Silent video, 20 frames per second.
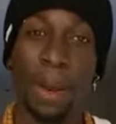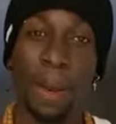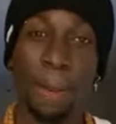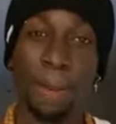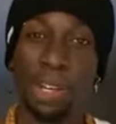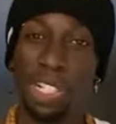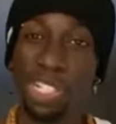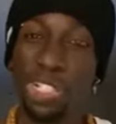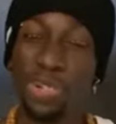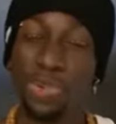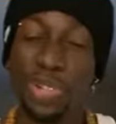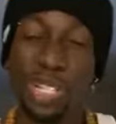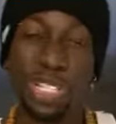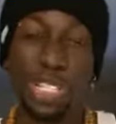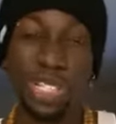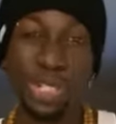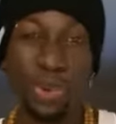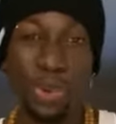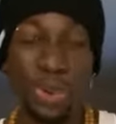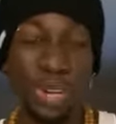but you
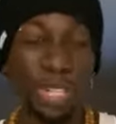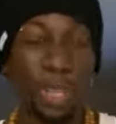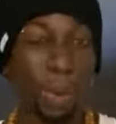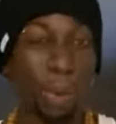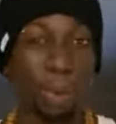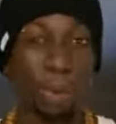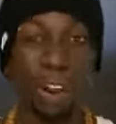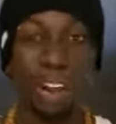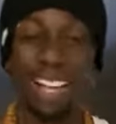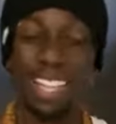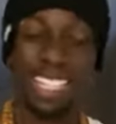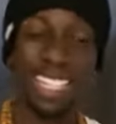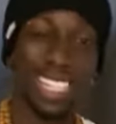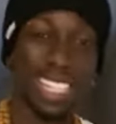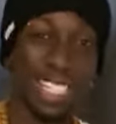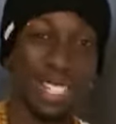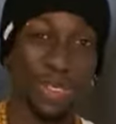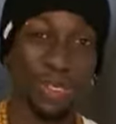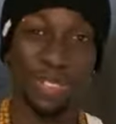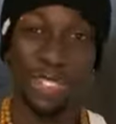enjoy the
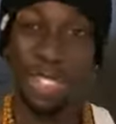process of